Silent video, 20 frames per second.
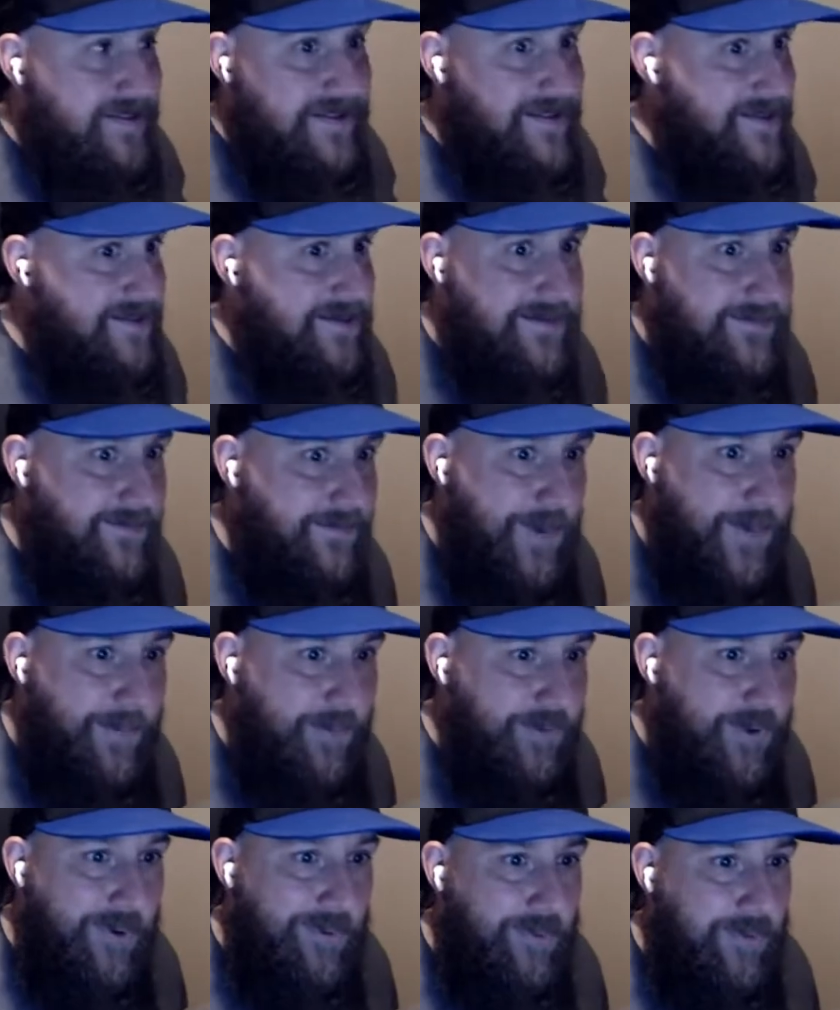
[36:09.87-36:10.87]
Cause people
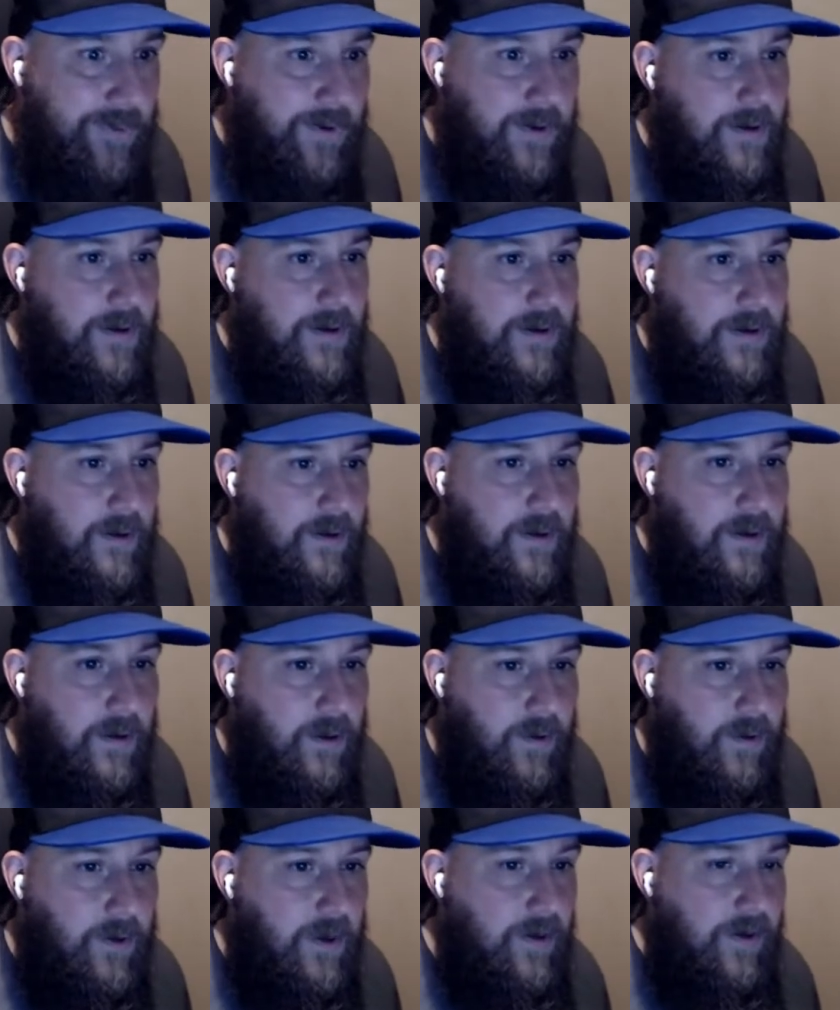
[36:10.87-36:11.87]
don't, you
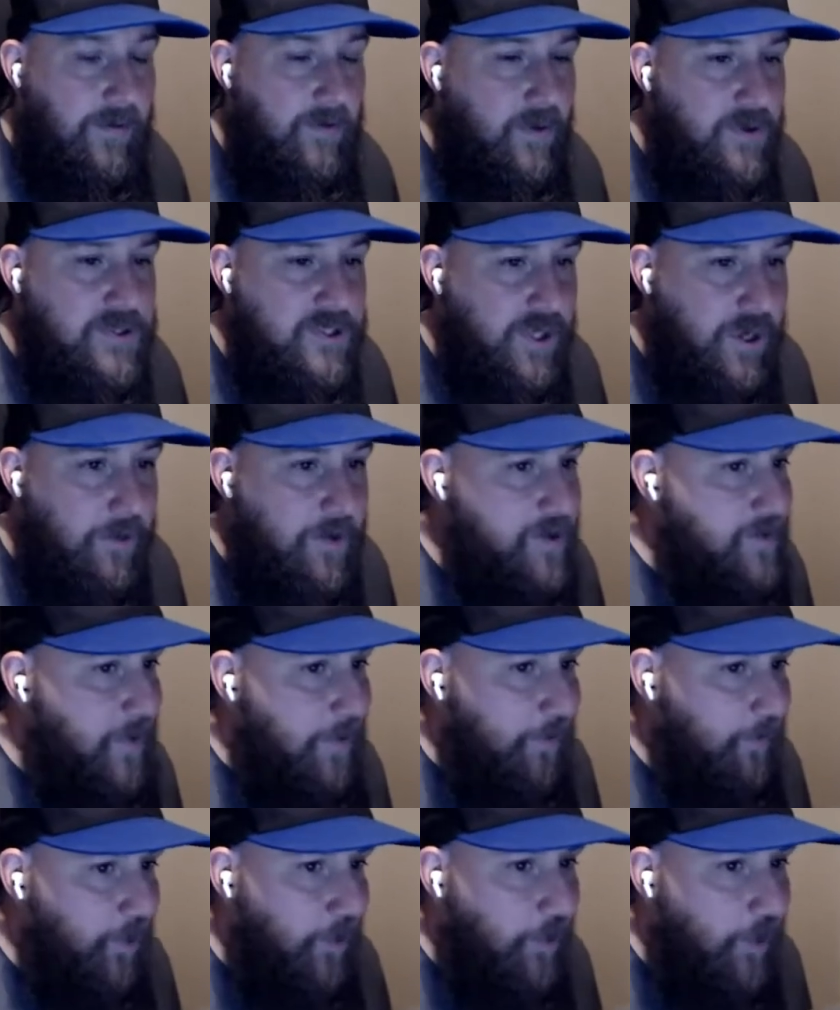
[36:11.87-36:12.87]
know, in those tournaments,
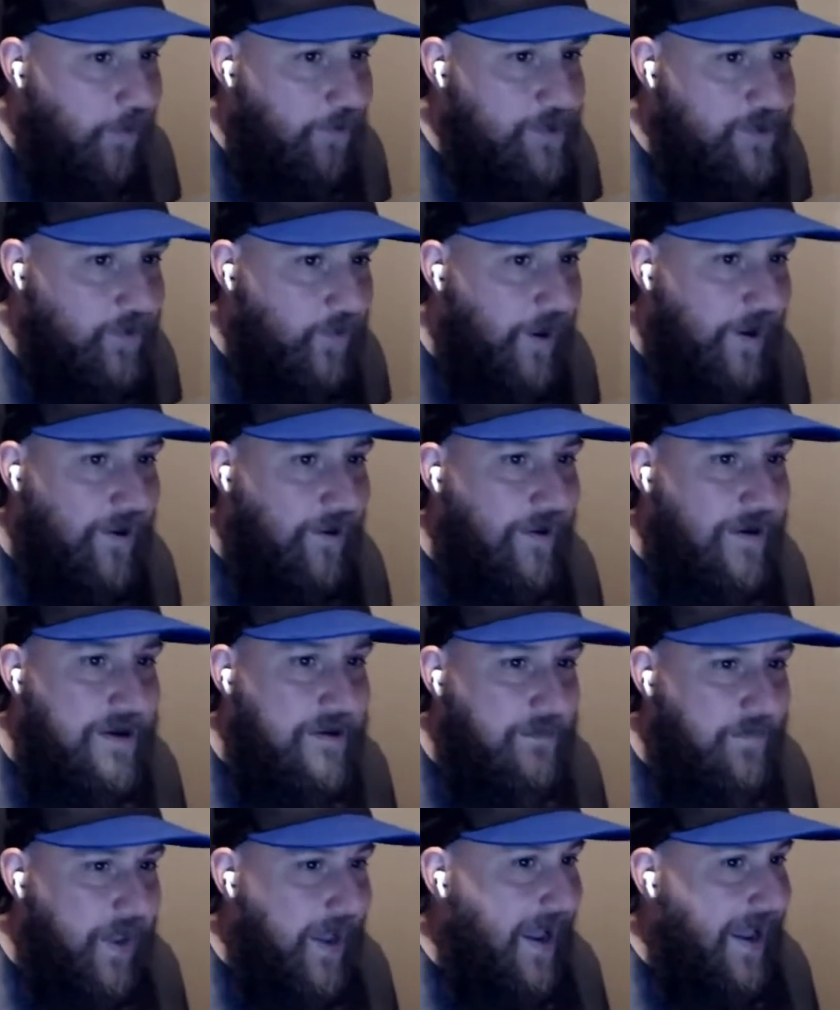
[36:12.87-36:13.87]
people don't always wear
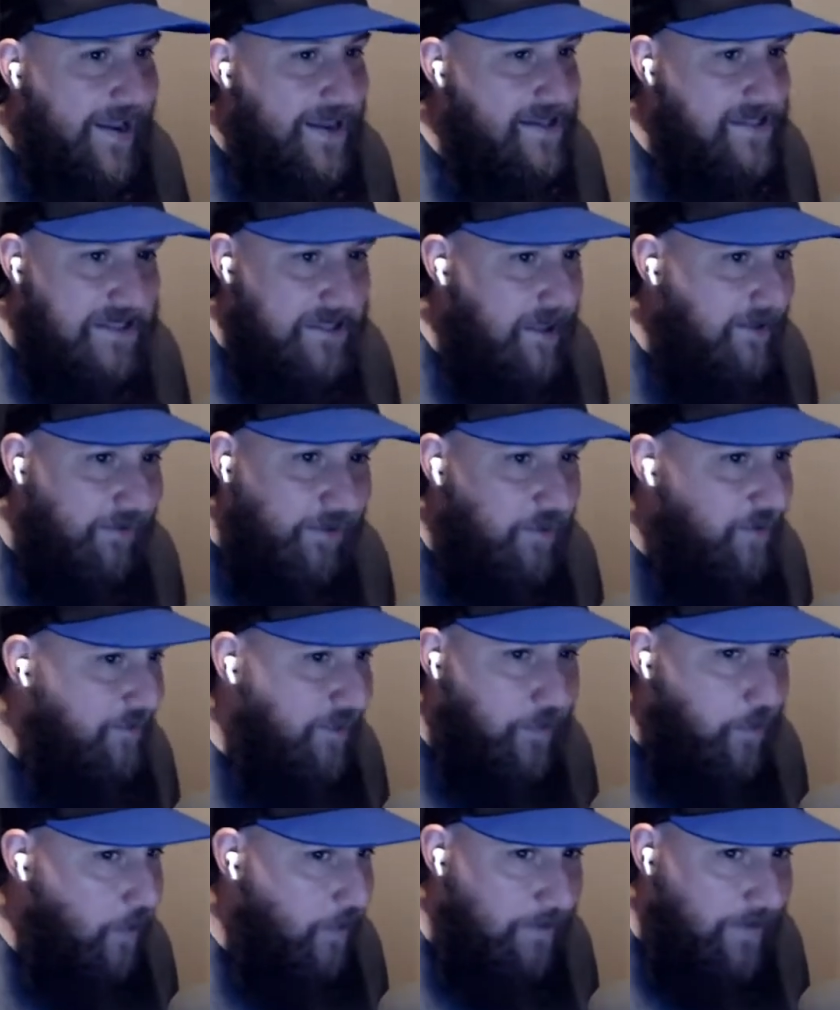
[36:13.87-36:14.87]
the highest level of
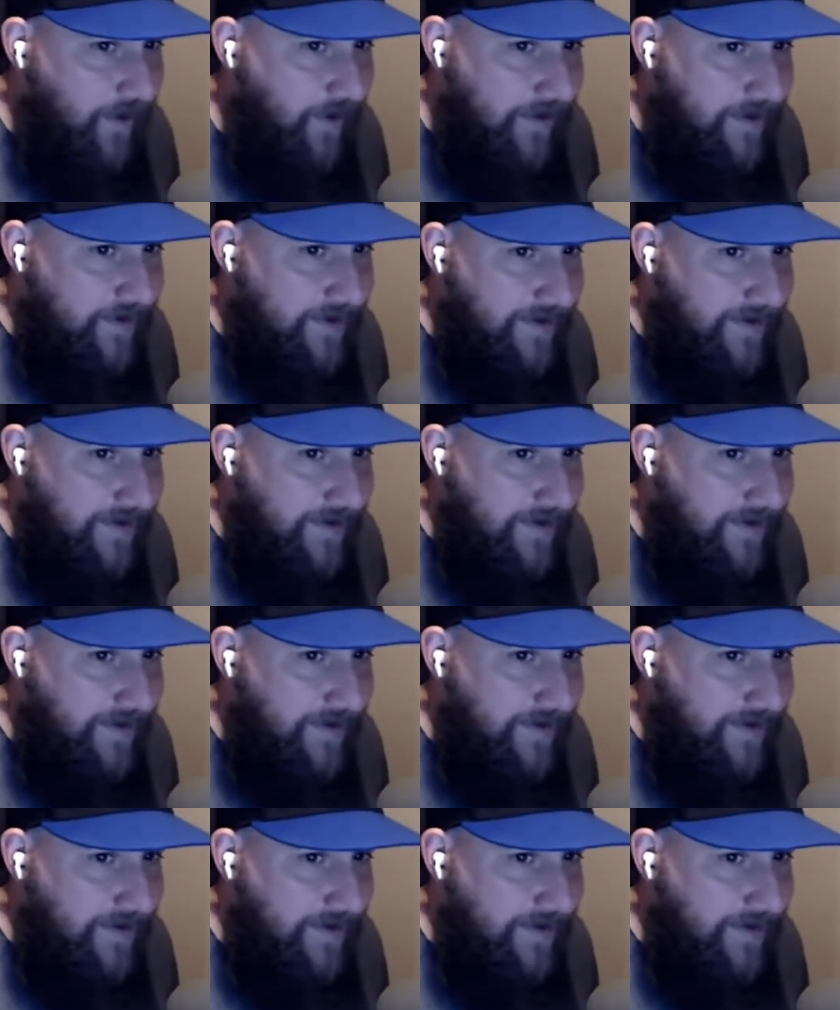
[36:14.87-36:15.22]
equipment.